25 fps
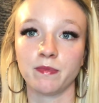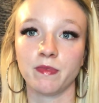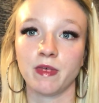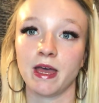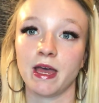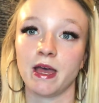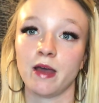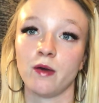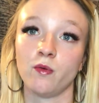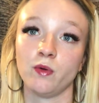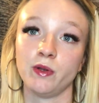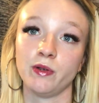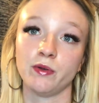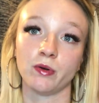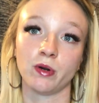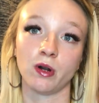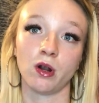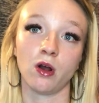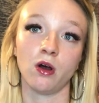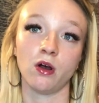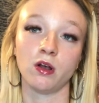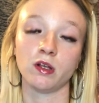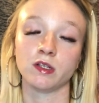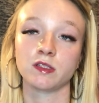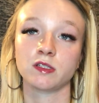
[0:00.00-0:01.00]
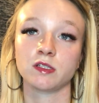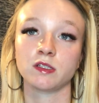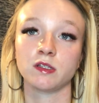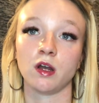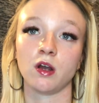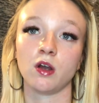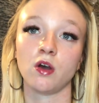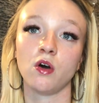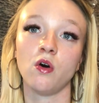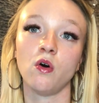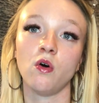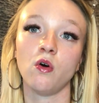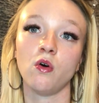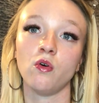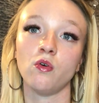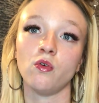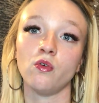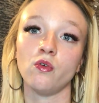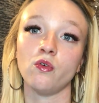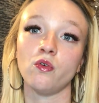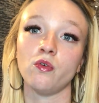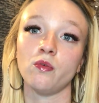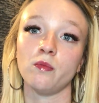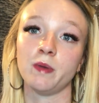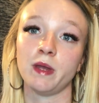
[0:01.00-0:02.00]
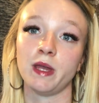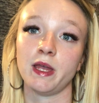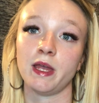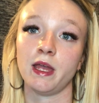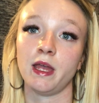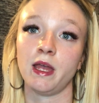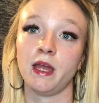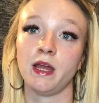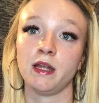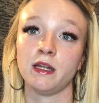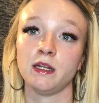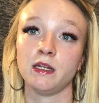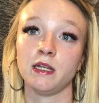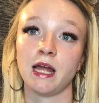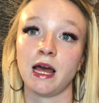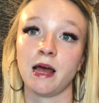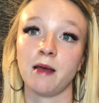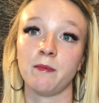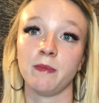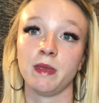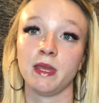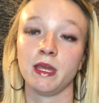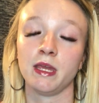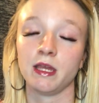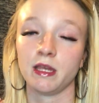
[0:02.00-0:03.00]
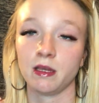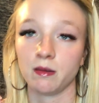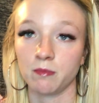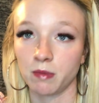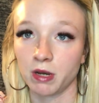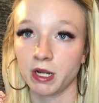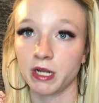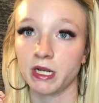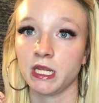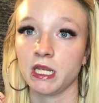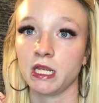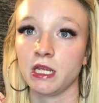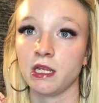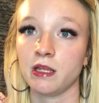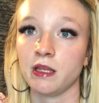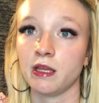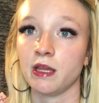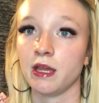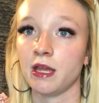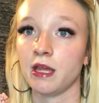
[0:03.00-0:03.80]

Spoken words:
that we were all stuck home and not making money